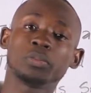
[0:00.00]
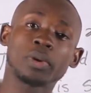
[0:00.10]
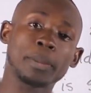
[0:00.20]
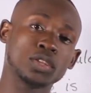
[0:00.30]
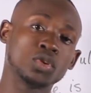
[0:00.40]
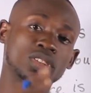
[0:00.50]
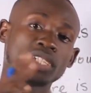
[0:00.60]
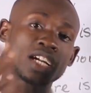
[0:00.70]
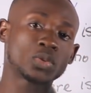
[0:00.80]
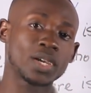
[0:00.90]
pour parler de
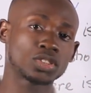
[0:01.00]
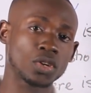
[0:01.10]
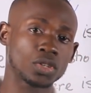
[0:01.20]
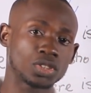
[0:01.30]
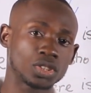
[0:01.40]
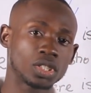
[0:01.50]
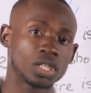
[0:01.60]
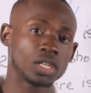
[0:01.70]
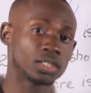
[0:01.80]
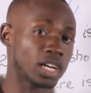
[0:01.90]
tank
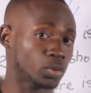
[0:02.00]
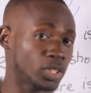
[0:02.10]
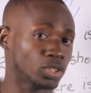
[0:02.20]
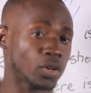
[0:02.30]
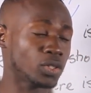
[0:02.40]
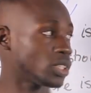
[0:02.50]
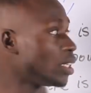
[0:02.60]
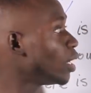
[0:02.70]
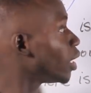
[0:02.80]
twisters,